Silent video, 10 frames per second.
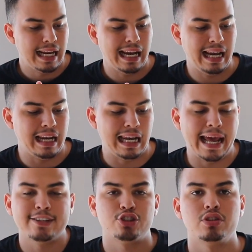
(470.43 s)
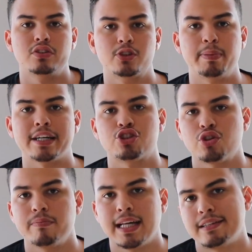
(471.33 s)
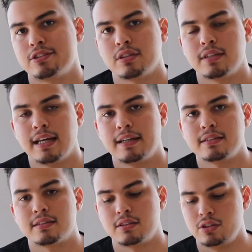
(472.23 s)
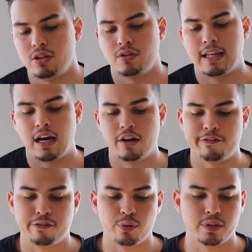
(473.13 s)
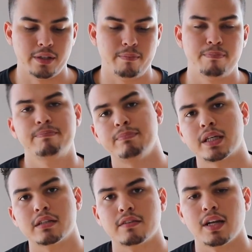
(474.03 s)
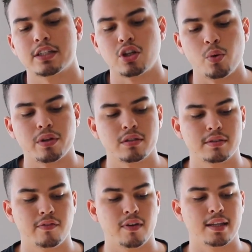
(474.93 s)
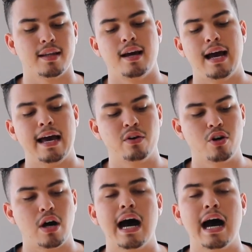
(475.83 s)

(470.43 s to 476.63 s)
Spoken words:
Lantern spectrum that is, you know, that unfolded because of Lex Luthor and stuff like that? I don't know.